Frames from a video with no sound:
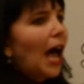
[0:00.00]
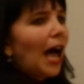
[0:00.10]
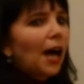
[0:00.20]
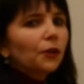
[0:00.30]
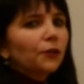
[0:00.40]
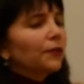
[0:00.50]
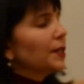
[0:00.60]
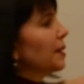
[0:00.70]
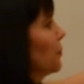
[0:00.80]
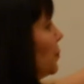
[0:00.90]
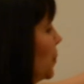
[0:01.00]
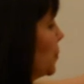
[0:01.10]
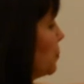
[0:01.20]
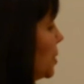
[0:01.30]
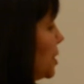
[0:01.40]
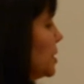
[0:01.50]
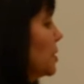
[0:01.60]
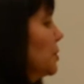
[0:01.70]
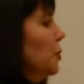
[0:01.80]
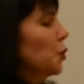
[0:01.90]
Out of the 0 and
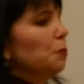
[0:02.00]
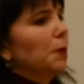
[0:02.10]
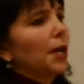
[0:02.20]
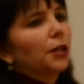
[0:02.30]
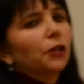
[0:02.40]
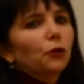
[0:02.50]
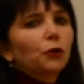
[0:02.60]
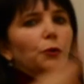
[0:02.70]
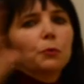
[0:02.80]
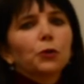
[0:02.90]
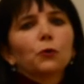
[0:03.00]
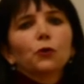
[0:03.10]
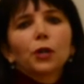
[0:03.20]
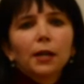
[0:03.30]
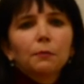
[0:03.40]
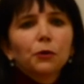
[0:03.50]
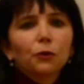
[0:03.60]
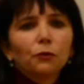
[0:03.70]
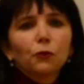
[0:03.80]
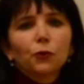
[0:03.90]
1s, you make your computer game,
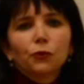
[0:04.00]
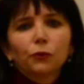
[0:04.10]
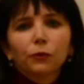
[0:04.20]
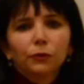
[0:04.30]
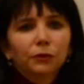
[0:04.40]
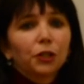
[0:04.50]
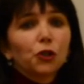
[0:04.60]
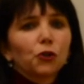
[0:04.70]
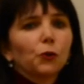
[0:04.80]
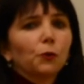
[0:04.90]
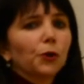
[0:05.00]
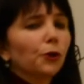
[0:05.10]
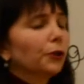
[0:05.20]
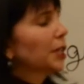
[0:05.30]
your virtual digital world.